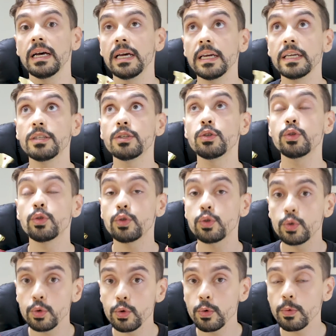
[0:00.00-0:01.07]
it's
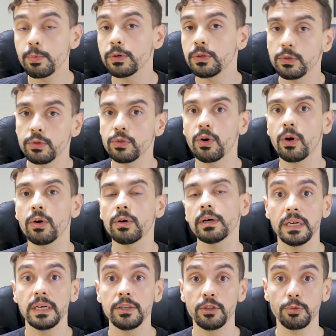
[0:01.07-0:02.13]
super strong.
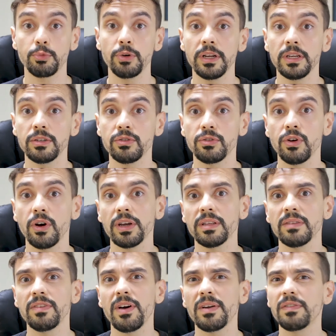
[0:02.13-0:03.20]
It's pretty strong in
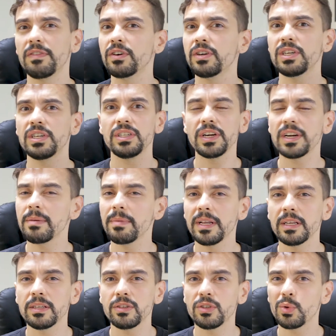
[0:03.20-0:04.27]
the very first thirty
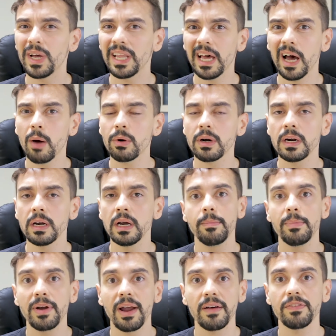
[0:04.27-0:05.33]
minutes to an hour,
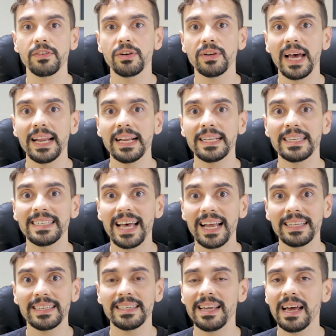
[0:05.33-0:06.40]
but after that it
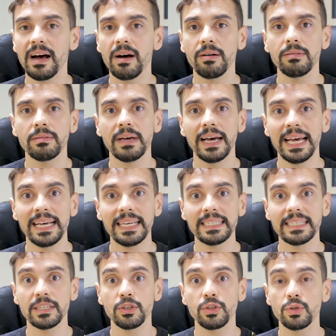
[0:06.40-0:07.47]
sets down
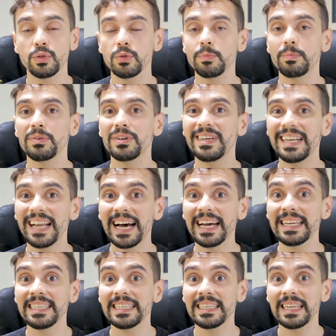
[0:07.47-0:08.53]
as a super
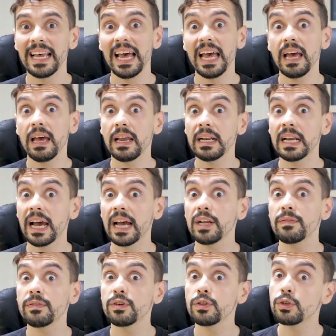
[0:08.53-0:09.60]
nice and kind
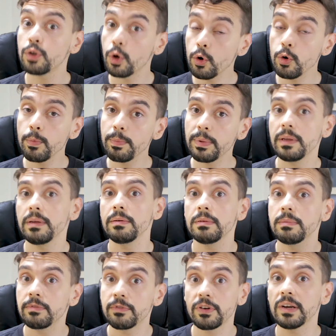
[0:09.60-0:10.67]
of soapy
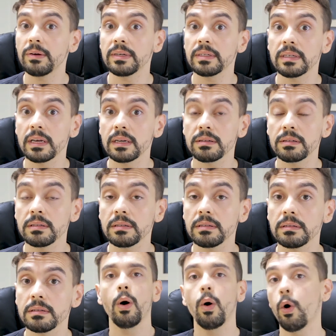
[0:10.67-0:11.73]
fragrance
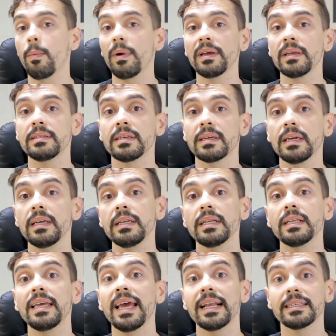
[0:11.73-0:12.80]
actually. On my skin
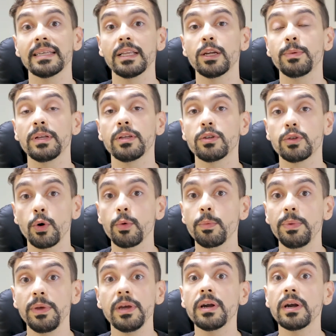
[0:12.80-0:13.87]
it gets a little bit
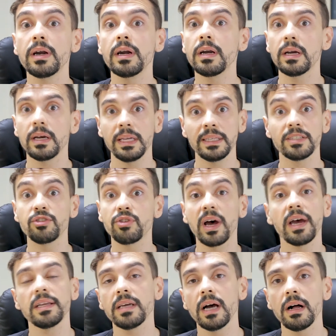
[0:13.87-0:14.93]
soapier in the
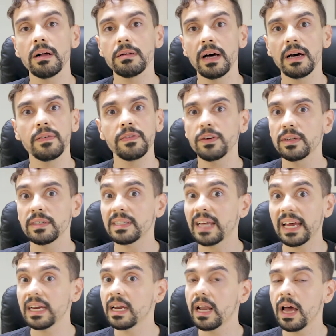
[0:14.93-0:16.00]
dry down after the
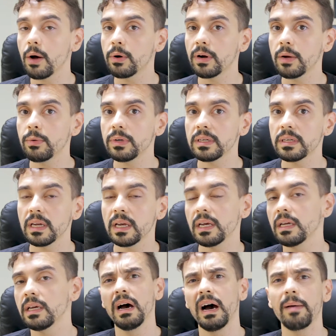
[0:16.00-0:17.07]
second hour, I would
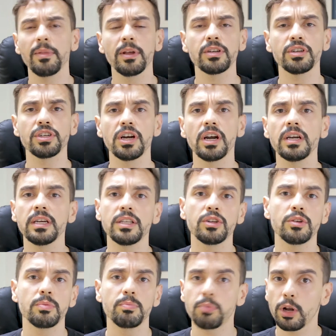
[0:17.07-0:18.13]
say. I'm not sure,
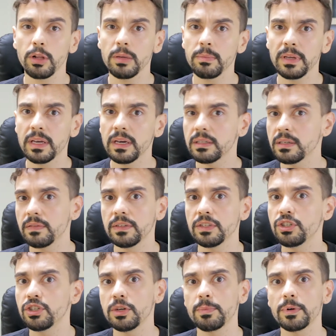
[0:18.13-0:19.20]
it's probably because of the
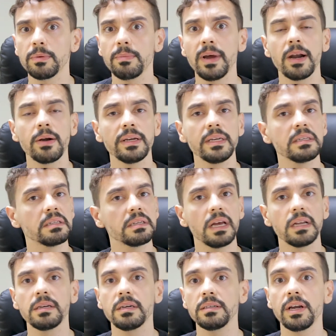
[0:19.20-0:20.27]
juniper berries
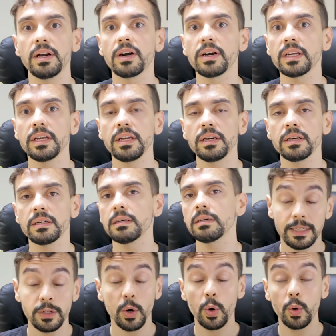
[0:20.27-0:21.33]
that there are in here.
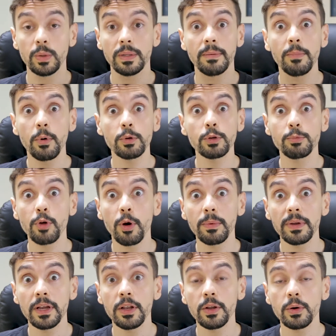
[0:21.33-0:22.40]
So the most
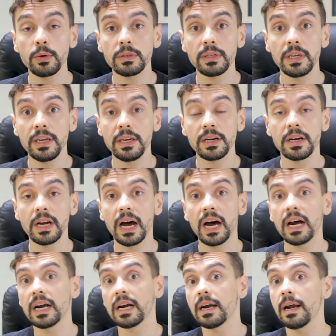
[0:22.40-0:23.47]
prominent notes here
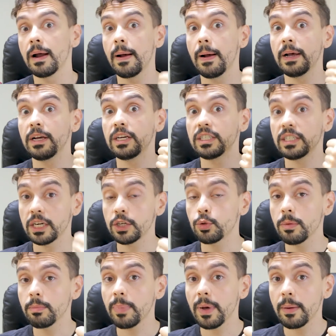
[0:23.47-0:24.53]
are
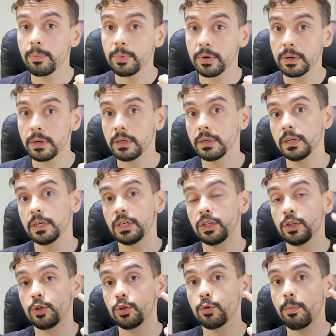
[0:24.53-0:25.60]
Szechuan pepper,
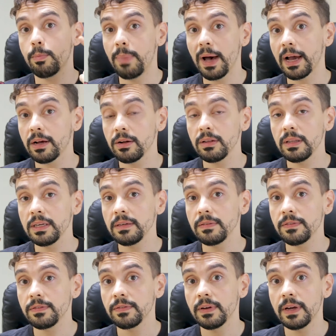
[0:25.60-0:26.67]
tobacco
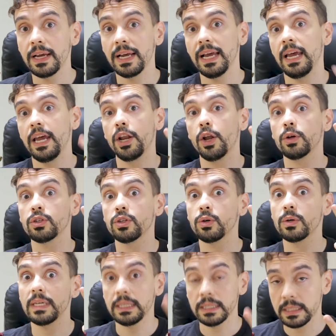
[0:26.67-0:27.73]
leaf and
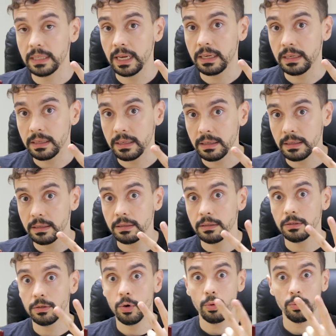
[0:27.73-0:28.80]
also incense.
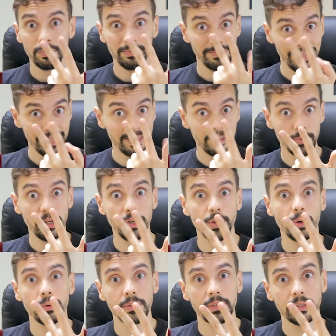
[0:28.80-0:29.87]
So these three
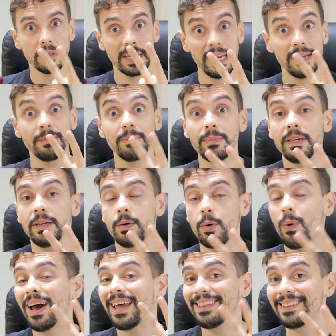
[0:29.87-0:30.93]
notes can be
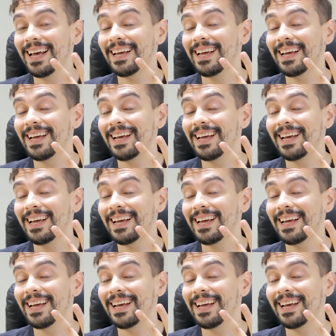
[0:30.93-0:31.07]
quite